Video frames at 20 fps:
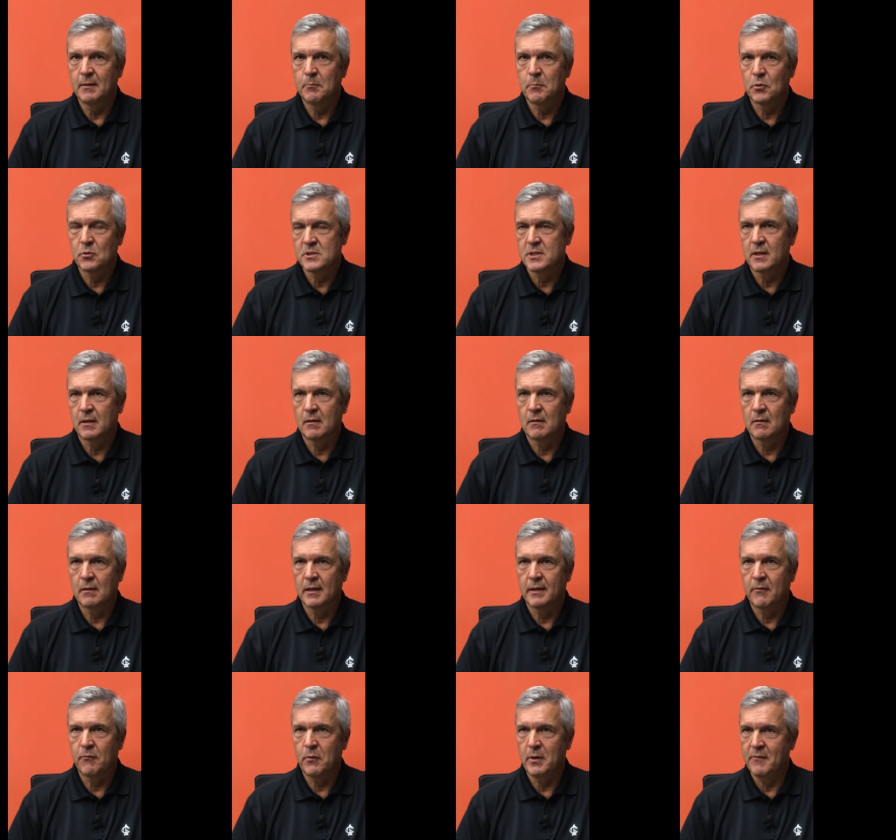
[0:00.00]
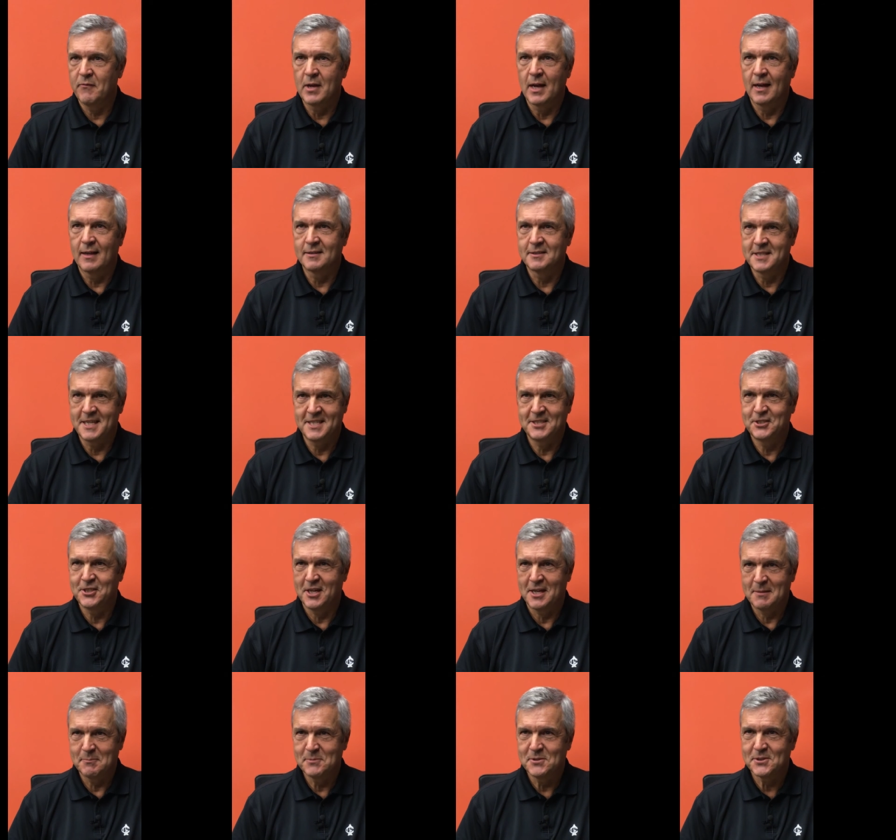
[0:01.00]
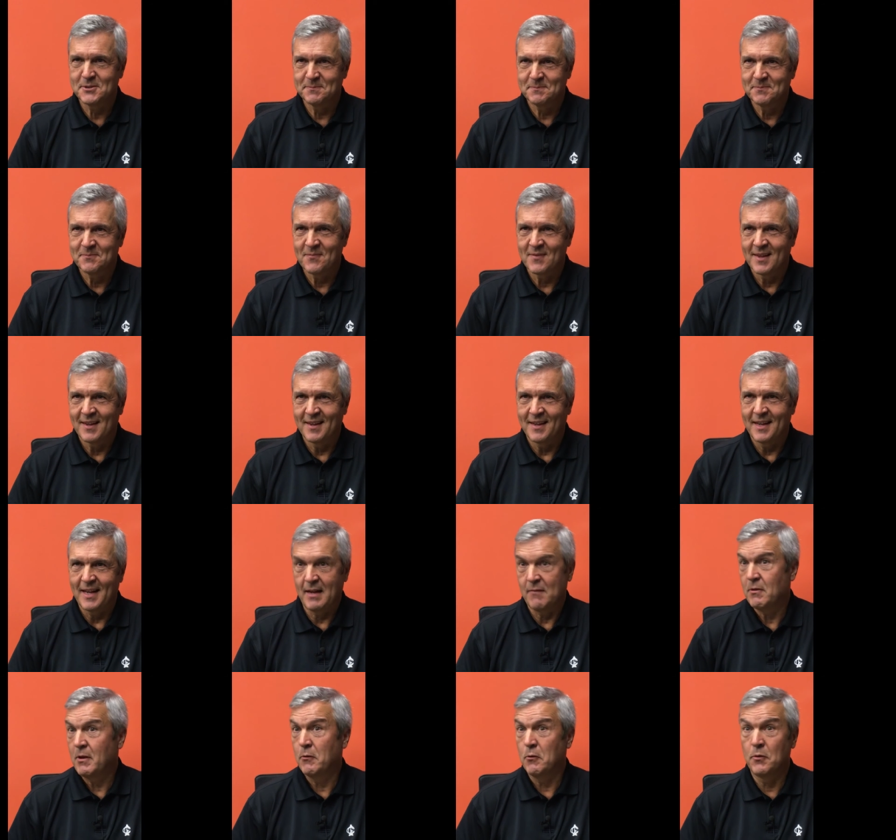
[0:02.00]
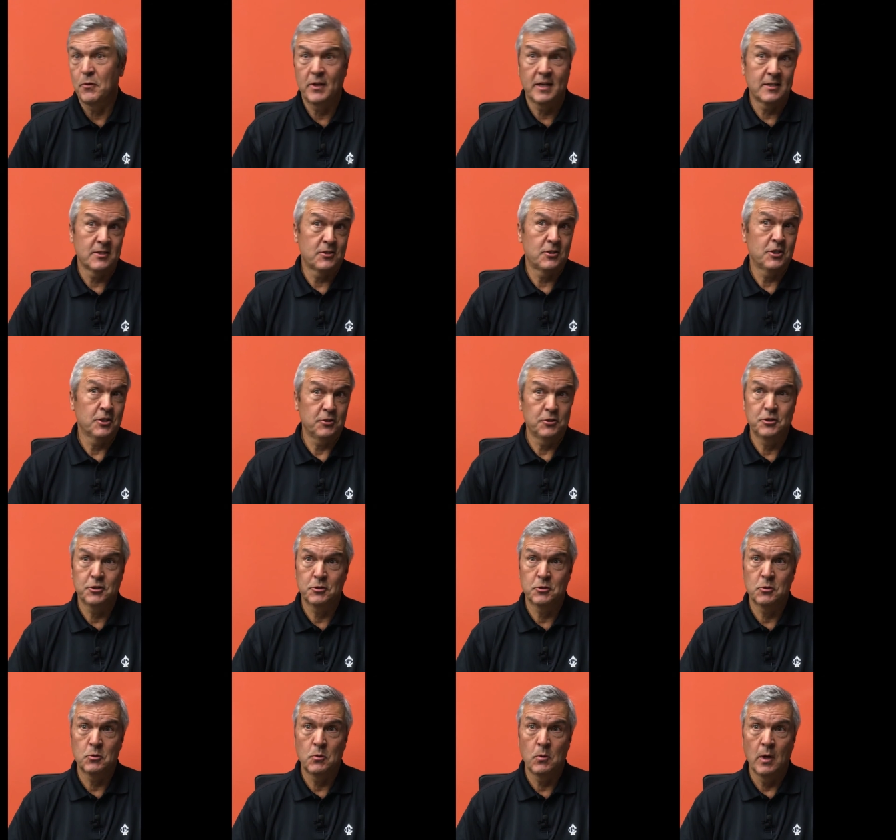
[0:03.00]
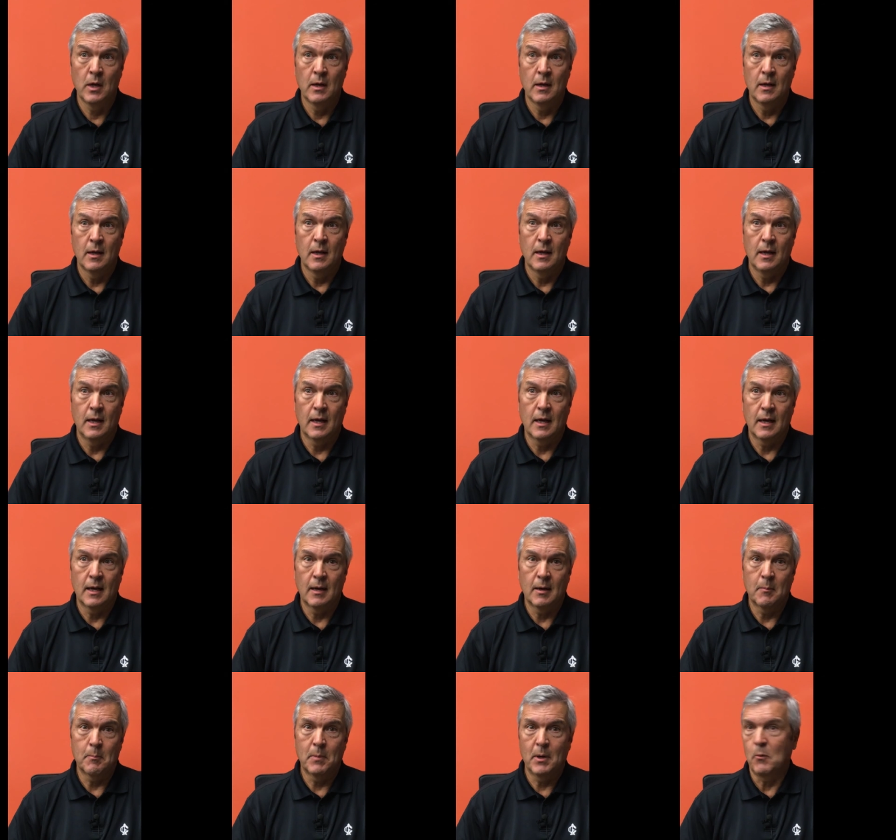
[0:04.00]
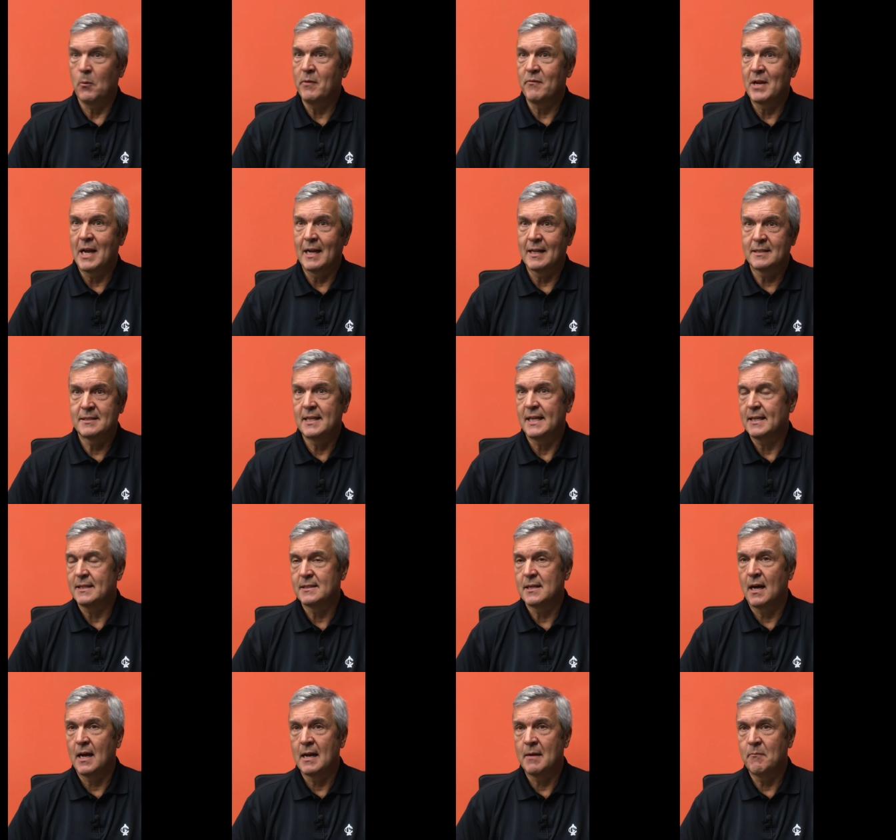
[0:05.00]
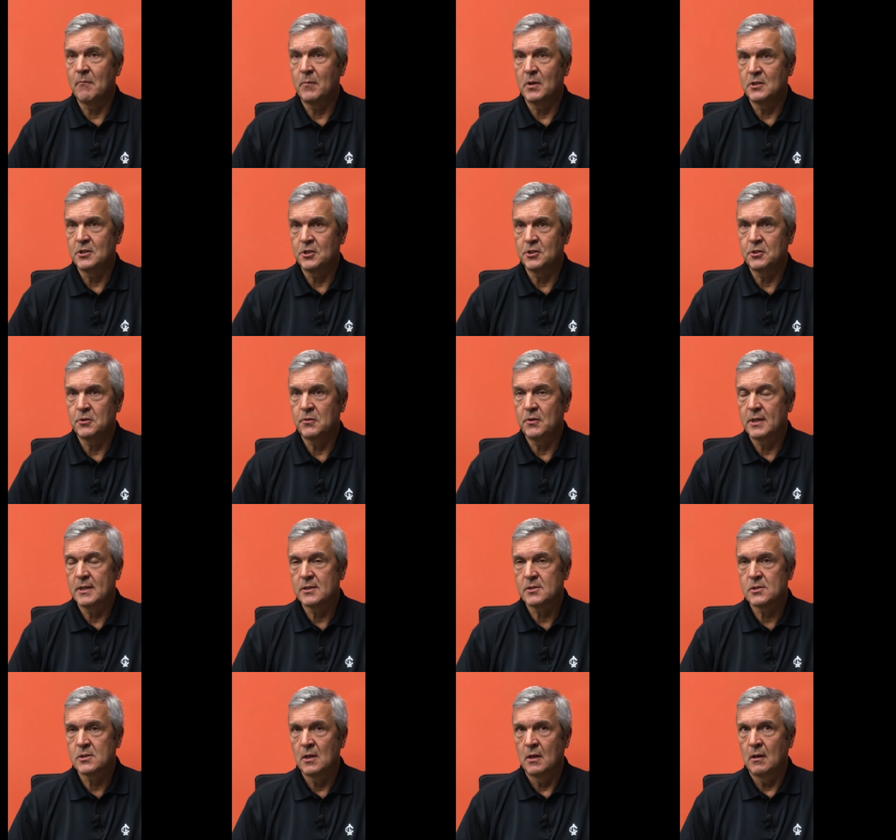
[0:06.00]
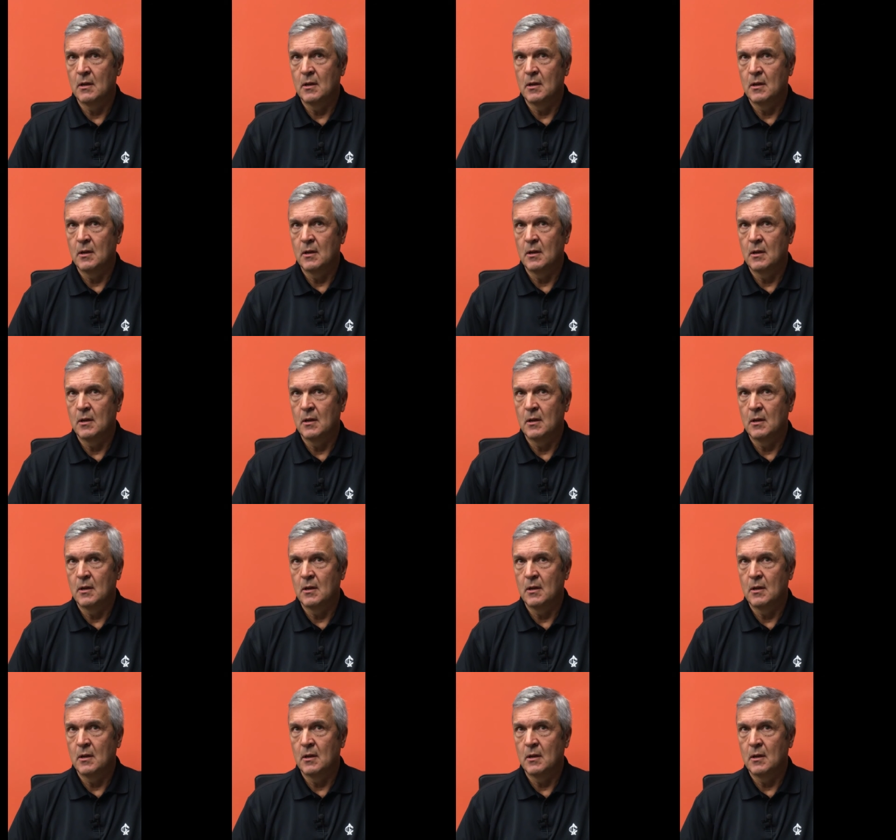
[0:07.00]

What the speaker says: particularly if we've got day jobs, have other things to do, but we've got to take time to do this.